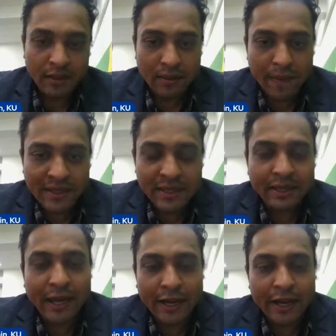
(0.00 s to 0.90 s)
The best thing
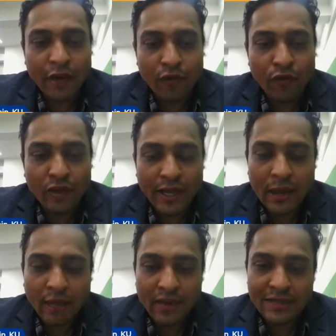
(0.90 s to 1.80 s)
that I can give you with the
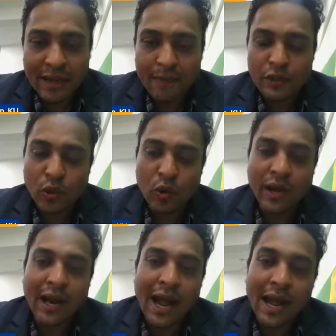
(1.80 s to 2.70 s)
help of examples, you look
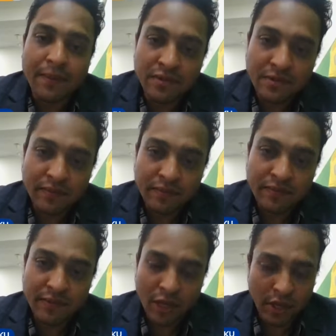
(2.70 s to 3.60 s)
at IIMs.
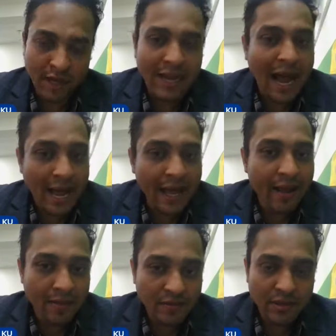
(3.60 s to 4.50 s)
In
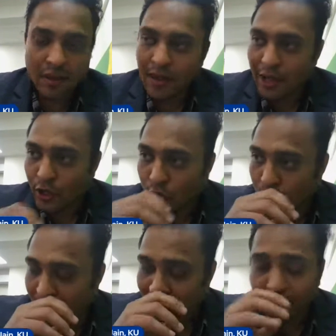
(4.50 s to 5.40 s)
IIMs,
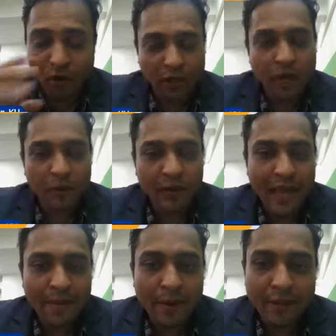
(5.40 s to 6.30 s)
usually I'm talking about the
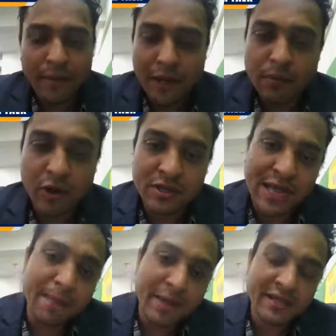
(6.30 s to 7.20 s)
IIM Ahmedabad because
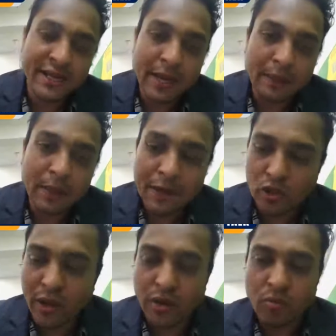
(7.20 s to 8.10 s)
I'm based in Ahmedabad,
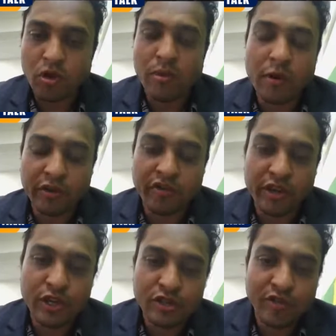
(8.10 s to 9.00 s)
so I know more about the
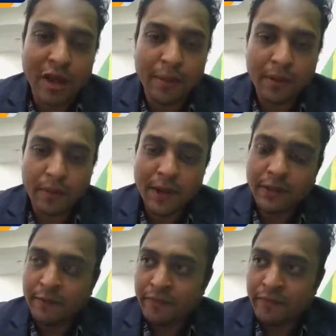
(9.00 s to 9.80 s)
figures of IIM Ahmedabad